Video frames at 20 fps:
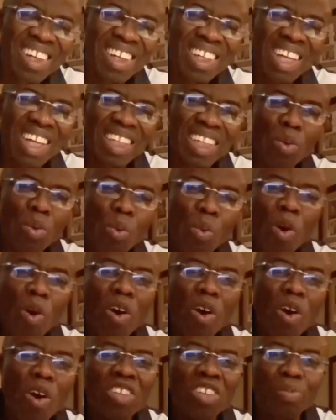that the
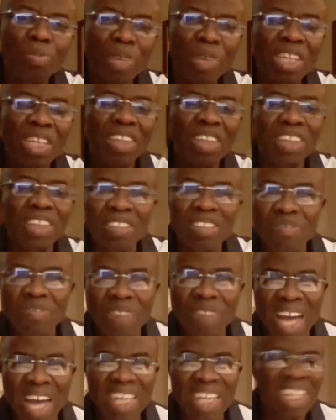war is being
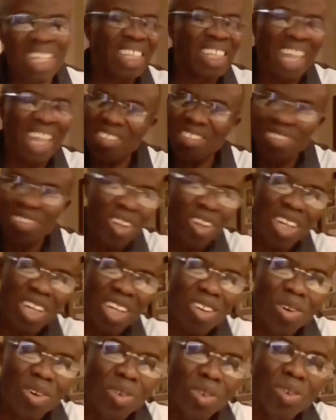intensified. That's not
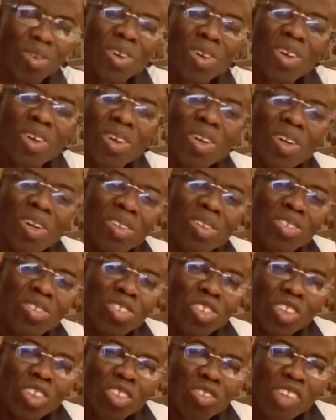a clue.
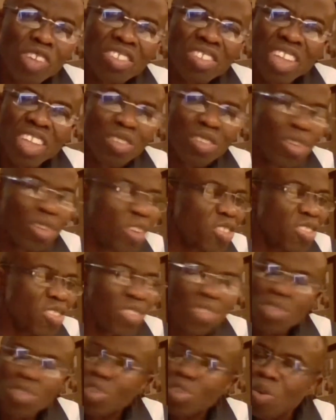Jesus Christ said, no,
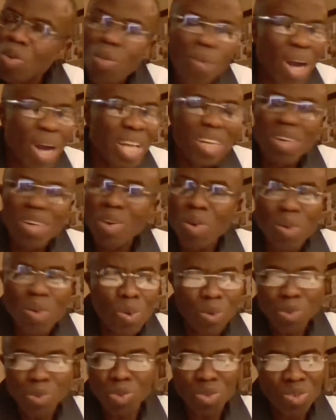no one
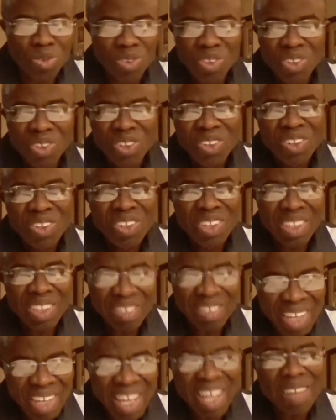knows
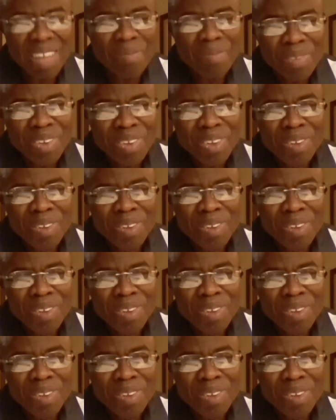the time.